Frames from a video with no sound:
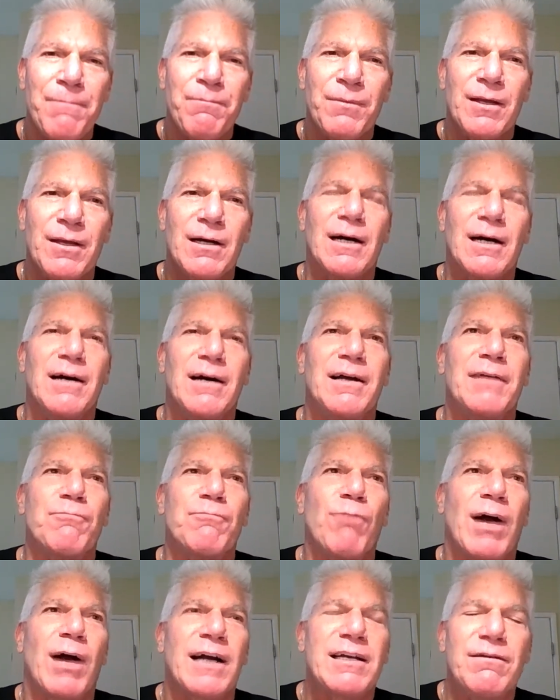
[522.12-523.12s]
at
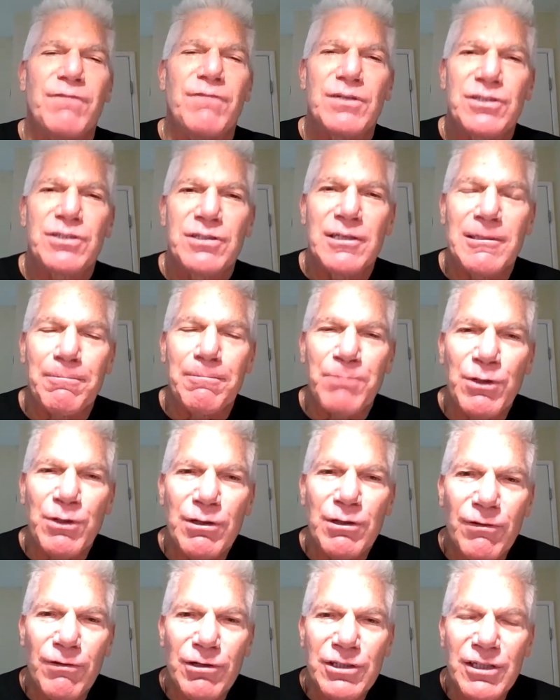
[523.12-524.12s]
Rocky Vista
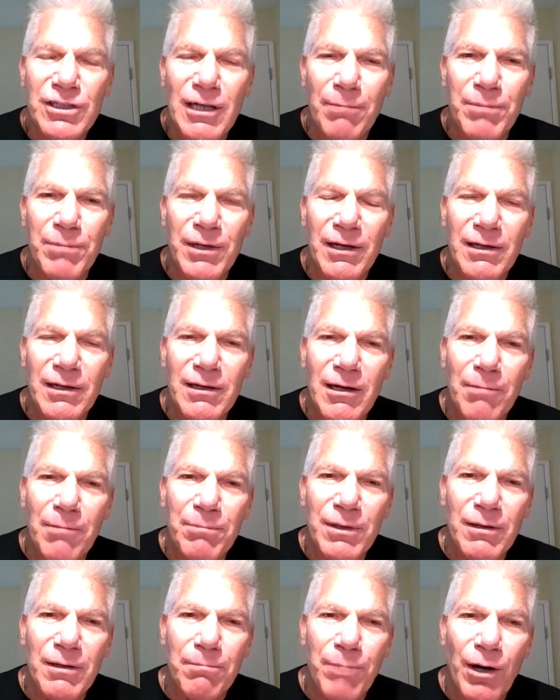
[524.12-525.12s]
University up
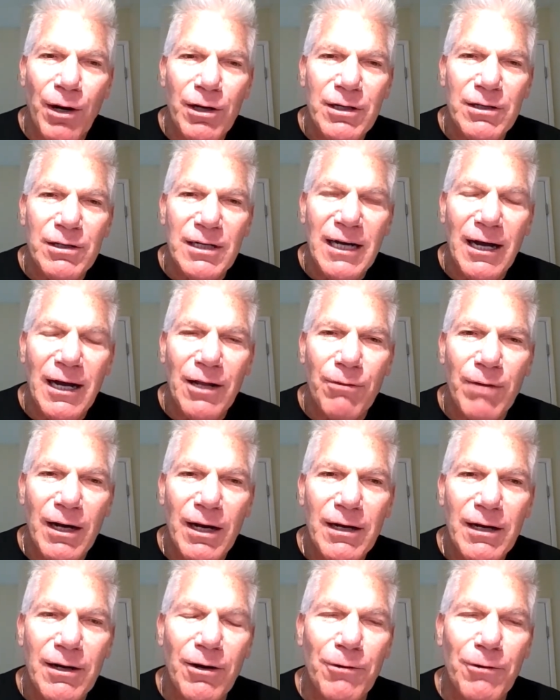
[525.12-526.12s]
in Parker,
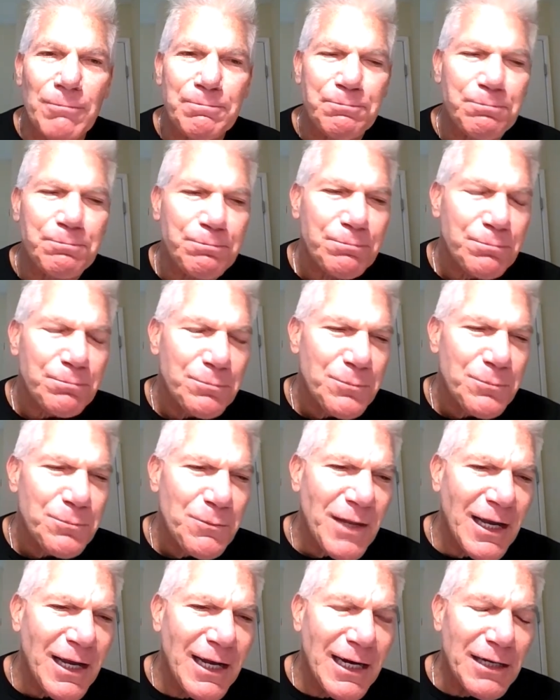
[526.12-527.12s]
Colorado,
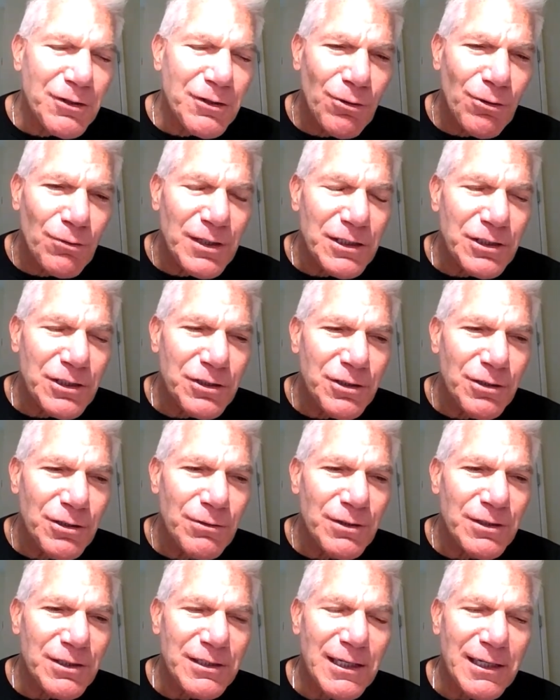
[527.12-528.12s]
and I told these
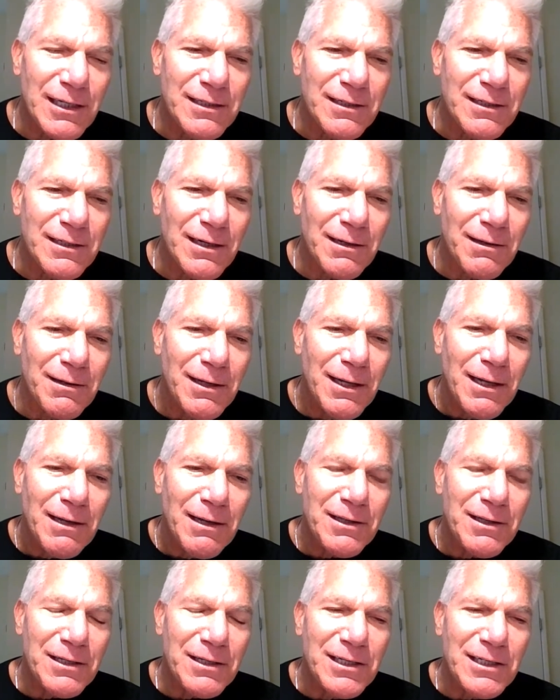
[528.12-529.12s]
students that
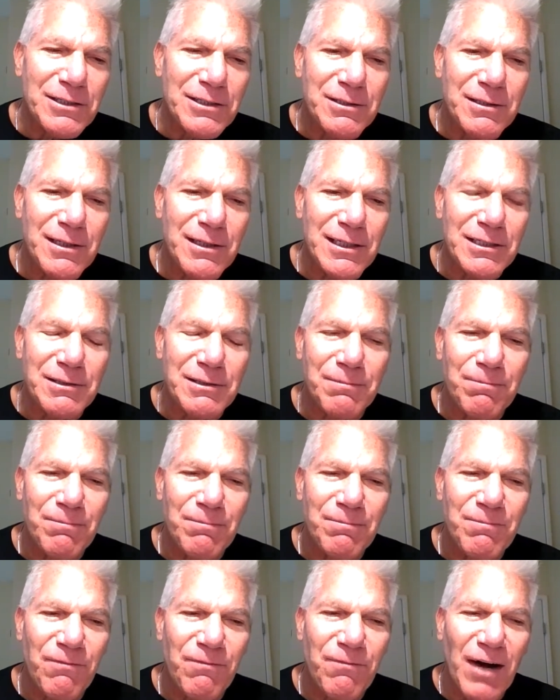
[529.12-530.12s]
these
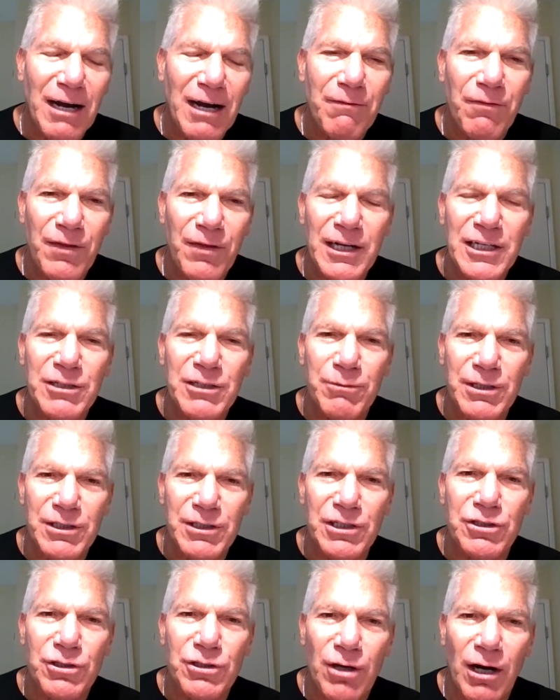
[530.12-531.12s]
five things we
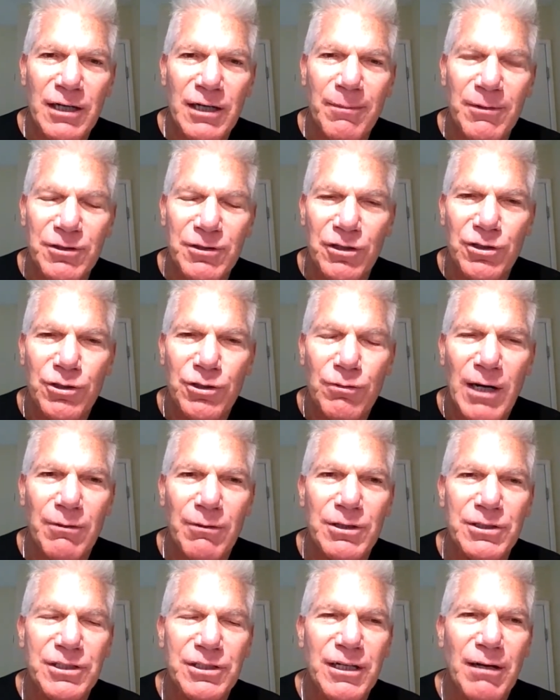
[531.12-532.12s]
just talked about. It's a
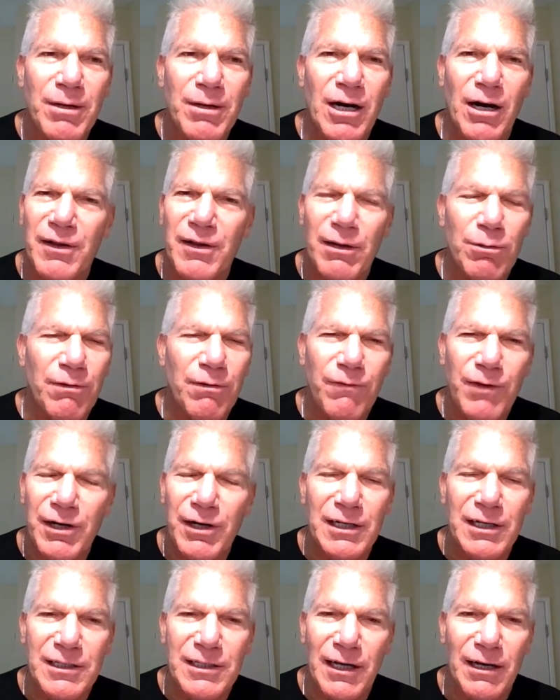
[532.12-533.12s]
2-hour seminar, and they were
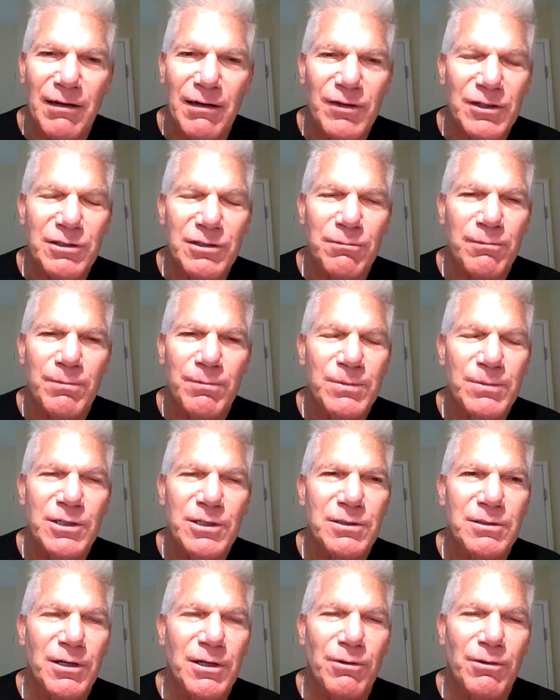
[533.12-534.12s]
very attentive. It's
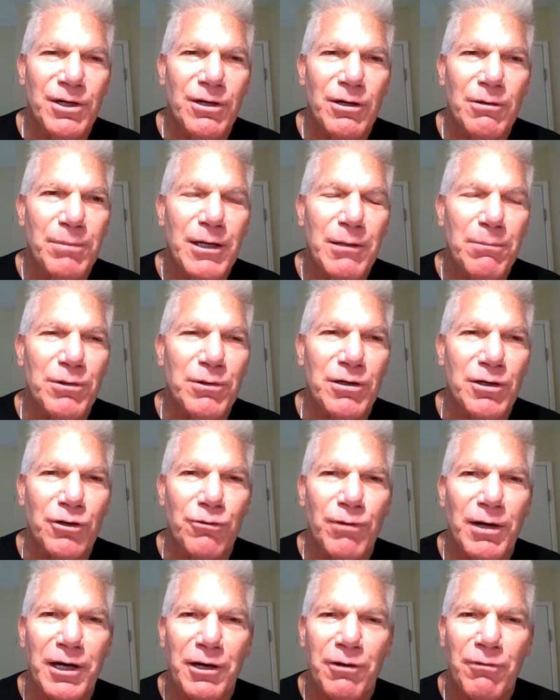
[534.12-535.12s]
young people are a
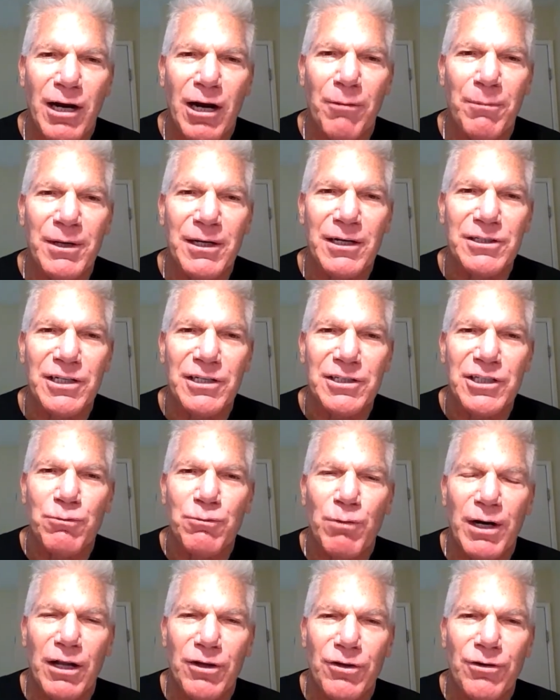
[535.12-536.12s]
great crowd because they just
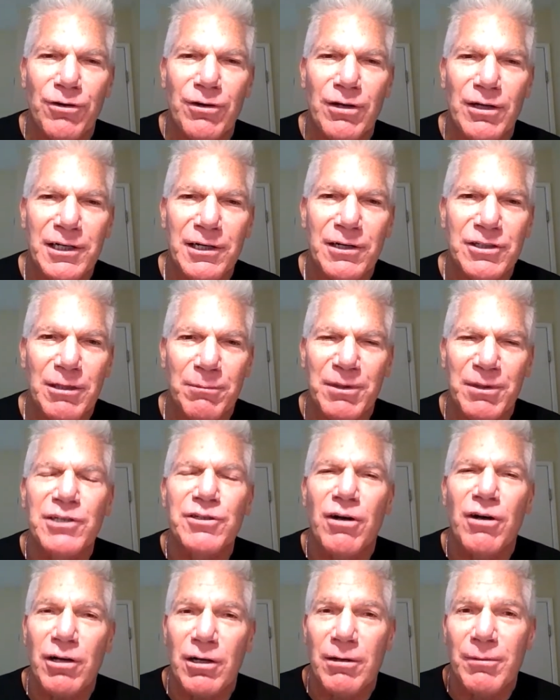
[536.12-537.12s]
want to learn leadership, and
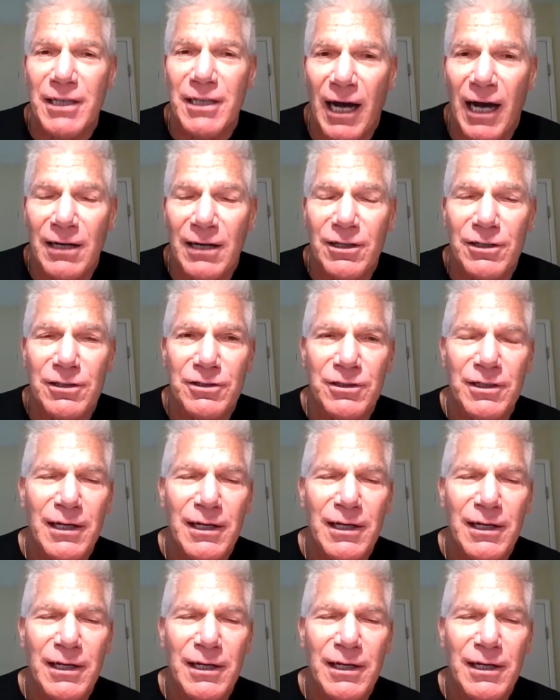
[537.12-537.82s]
these are all going to be doctors.